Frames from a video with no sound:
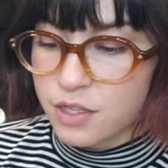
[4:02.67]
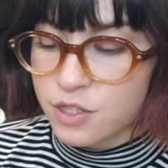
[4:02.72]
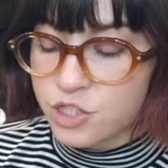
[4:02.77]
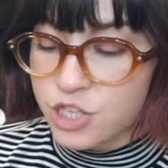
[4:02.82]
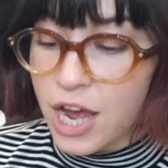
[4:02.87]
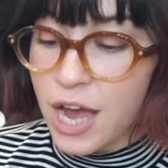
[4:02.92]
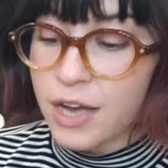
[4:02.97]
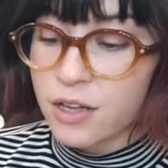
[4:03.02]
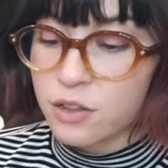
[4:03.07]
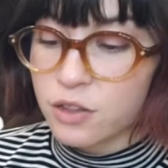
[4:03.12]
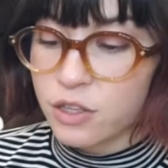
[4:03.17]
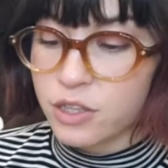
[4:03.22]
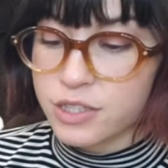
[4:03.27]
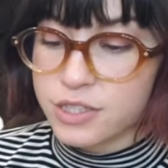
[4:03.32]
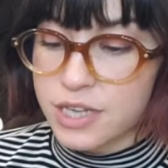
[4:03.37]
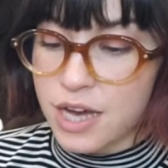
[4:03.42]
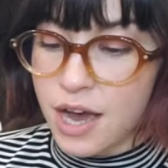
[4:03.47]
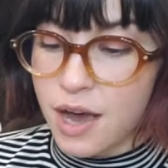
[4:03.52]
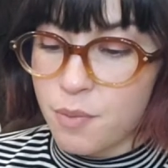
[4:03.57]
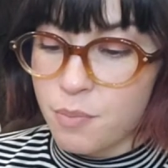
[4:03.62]
Jack
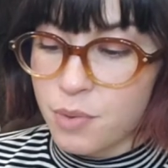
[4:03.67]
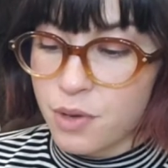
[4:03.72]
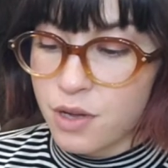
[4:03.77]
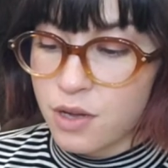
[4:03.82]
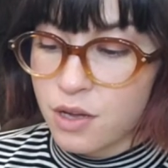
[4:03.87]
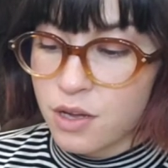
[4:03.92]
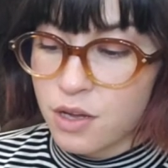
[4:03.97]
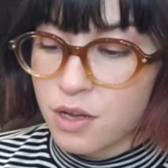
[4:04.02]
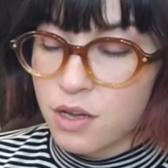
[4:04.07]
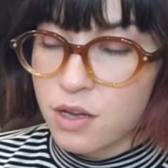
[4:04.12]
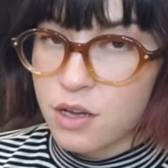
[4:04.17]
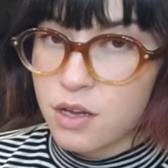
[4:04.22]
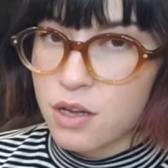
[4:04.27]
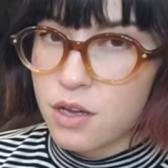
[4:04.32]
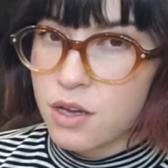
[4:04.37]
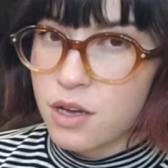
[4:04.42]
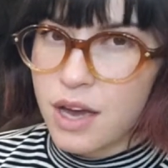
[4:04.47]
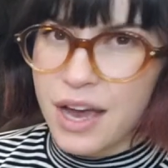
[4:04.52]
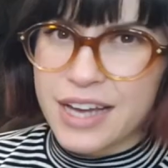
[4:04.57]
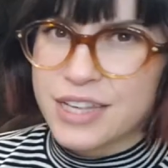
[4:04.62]
looked up.
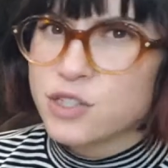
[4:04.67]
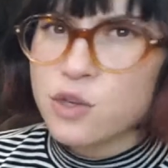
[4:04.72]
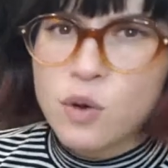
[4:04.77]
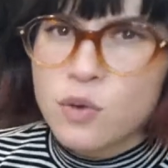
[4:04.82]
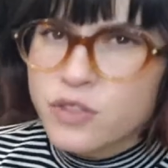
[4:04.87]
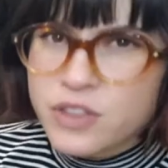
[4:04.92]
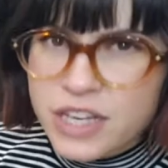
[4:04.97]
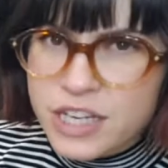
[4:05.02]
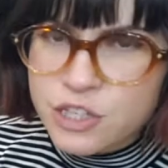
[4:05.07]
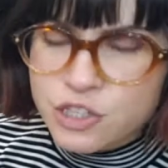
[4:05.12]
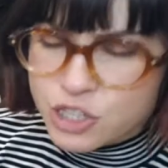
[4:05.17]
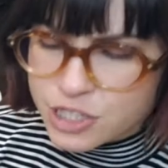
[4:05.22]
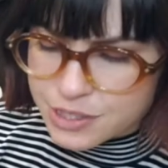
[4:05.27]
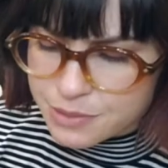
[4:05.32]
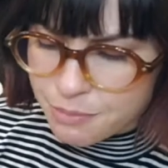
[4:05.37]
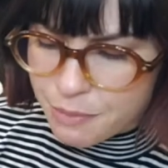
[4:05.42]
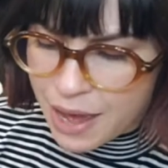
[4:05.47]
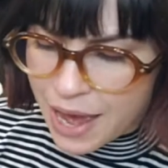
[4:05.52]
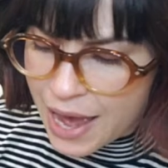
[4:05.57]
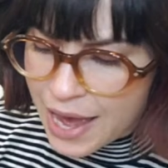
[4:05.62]
I don't think
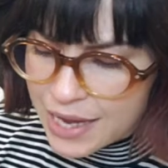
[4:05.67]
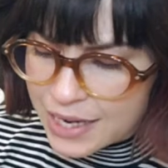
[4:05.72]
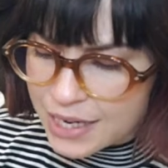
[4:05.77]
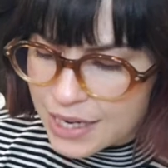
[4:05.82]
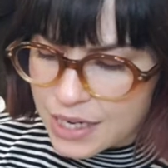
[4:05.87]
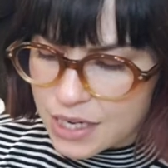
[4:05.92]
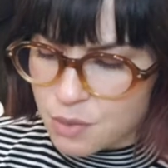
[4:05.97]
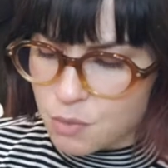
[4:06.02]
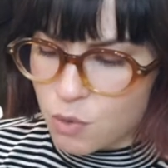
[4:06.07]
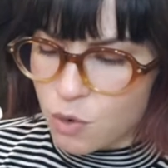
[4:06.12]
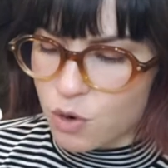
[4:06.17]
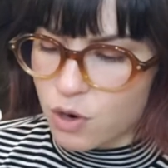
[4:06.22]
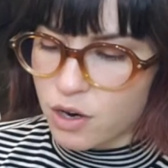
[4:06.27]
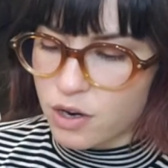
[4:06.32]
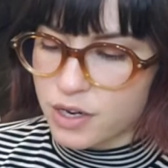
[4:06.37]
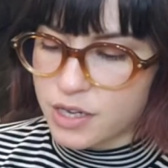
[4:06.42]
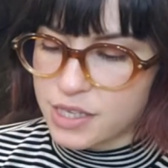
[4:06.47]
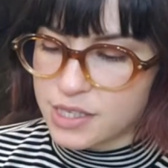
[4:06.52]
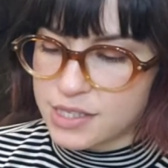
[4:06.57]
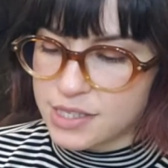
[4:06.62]
she's mad
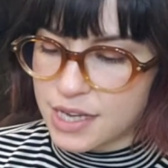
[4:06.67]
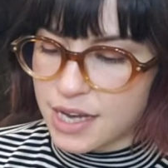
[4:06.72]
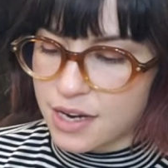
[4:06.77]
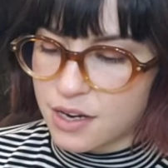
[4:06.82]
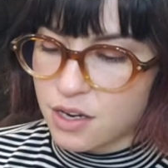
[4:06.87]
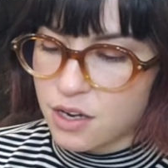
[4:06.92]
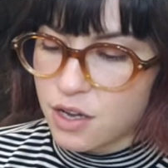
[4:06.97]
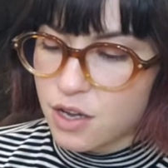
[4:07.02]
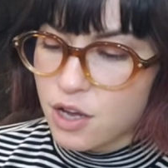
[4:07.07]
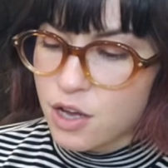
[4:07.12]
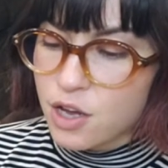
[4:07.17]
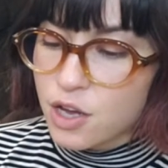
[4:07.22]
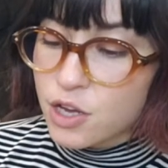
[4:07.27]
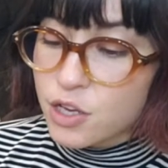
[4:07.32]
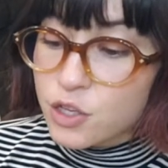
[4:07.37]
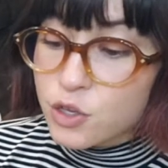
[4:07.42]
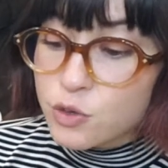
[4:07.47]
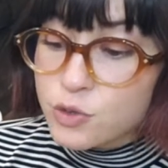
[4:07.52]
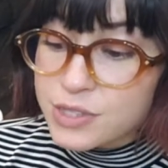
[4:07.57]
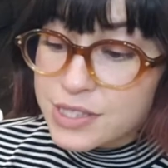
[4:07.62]
anymore, he said.
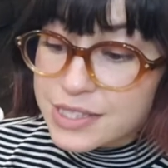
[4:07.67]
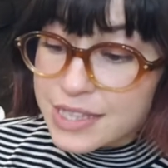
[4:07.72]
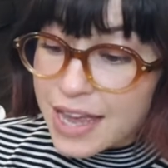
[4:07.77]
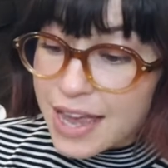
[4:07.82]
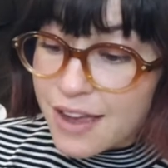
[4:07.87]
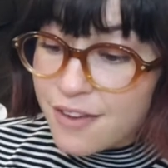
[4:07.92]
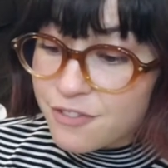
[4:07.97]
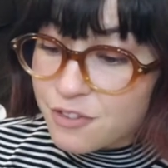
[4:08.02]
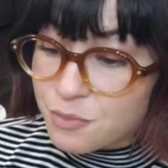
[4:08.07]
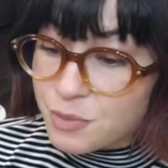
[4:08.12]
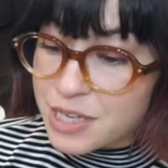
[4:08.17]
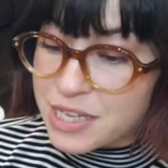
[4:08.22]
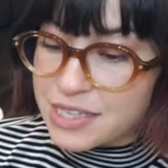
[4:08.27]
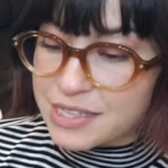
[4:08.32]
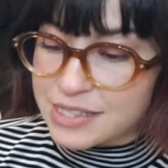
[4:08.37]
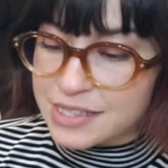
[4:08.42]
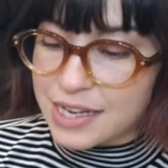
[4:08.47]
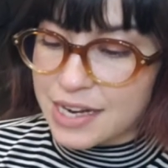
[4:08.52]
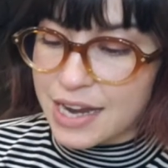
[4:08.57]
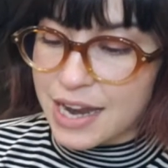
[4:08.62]
You saved me,
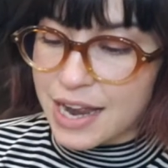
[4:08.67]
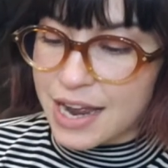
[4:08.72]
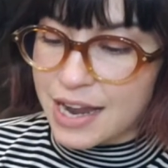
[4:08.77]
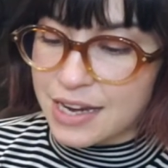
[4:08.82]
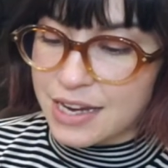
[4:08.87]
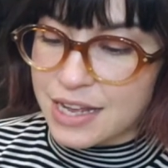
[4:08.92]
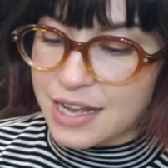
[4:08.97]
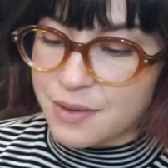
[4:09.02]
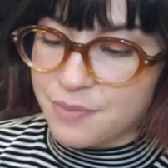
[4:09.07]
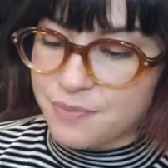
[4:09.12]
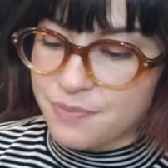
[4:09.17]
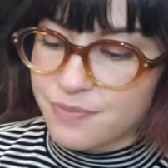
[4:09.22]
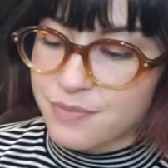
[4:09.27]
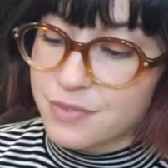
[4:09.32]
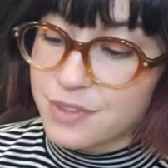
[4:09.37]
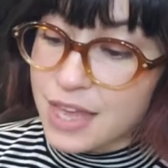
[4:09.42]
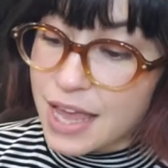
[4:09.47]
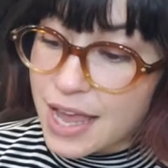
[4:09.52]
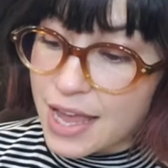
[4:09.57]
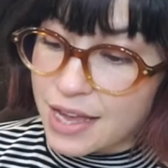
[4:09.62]
said Annie.
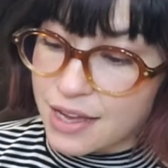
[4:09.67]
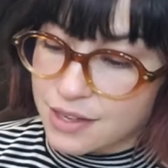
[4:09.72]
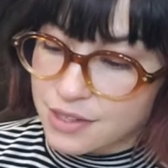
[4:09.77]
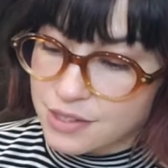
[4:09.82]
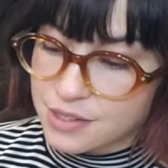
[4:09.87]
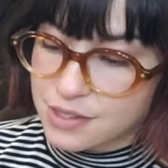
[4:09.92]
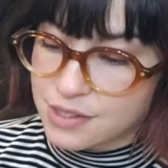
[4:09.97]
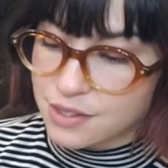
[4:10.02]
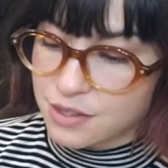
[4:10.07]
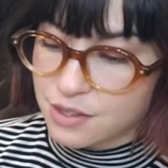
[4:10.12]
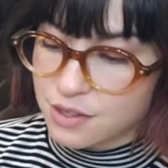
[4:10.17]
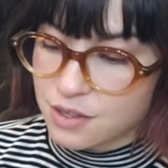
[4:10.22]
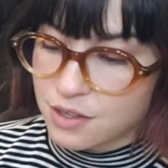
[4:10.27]
Thanks.